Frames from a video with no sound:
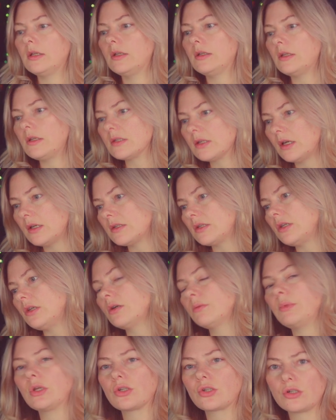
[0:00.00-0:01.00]
These guys
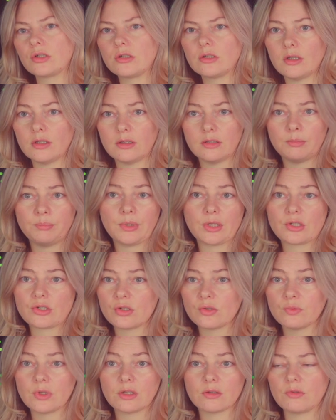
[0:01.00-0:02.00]
here make sure that the
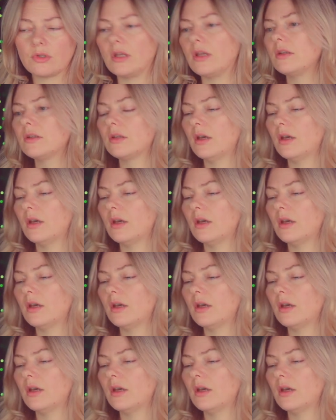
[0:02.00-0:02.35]
picture we create